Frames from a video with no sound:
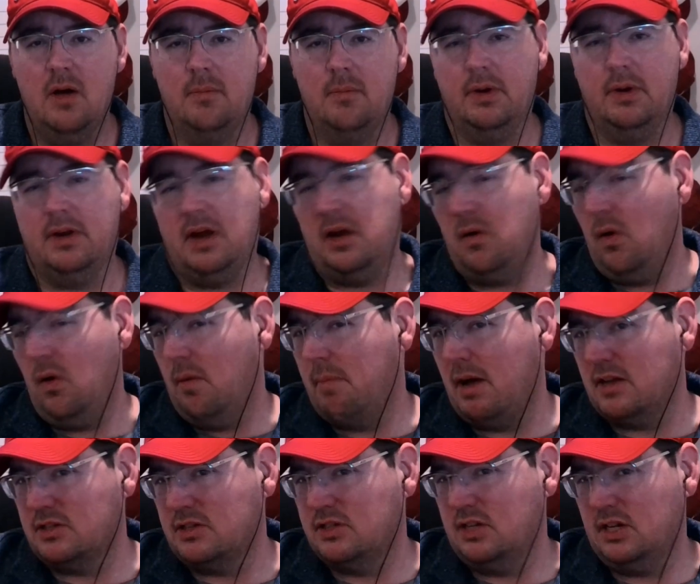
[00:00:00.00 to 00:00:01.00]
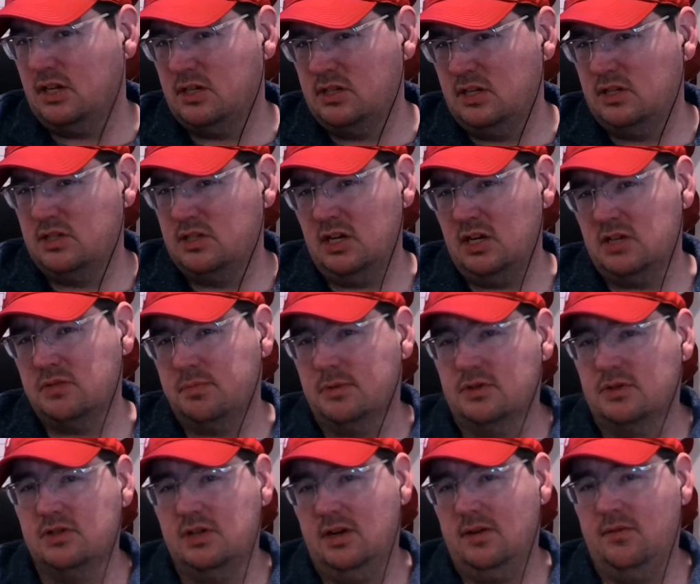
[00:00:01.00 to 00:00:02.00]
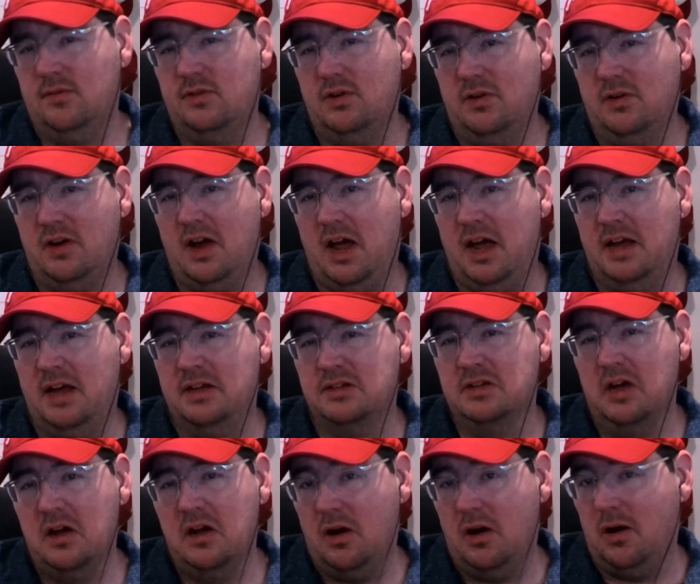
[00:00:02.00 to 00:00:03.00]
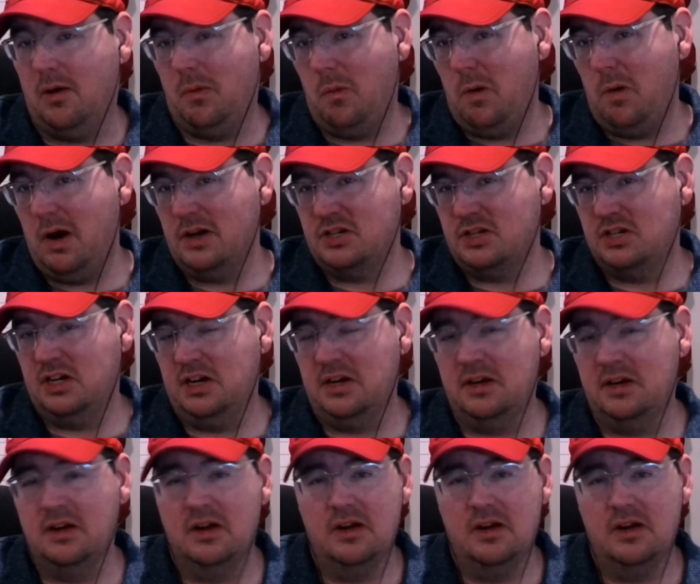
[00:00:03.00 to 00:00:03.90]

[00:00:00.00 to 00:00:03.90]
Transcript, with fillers: but I know about 66% of you guys are watching